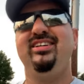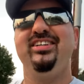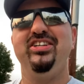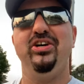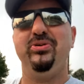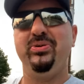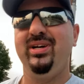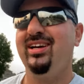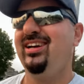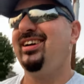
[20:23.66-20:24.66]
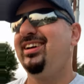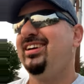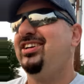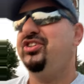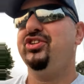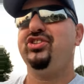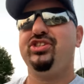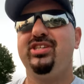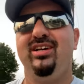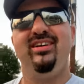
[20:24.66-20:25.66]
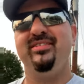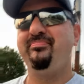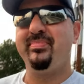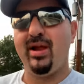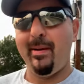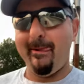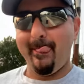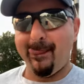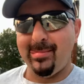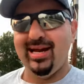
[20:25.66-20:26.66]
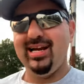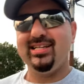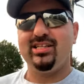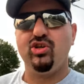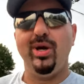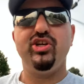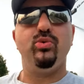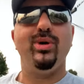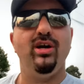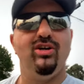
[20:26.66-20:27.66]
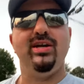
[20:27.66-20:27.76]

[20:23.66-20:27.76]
you're just in a situation where